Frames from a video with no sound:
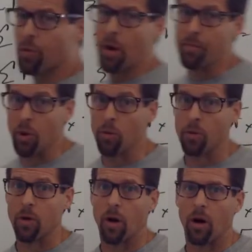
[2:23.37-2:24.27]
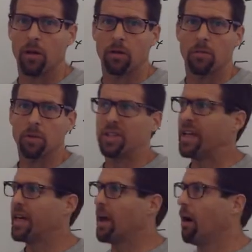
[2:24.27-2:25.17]
through our protocol. We
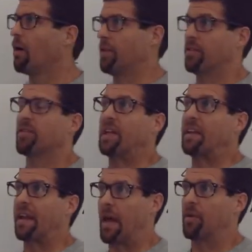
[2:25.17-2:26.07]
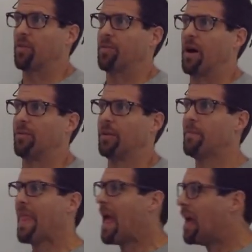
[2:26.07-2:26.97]
say, oh, this is a dynamics problem.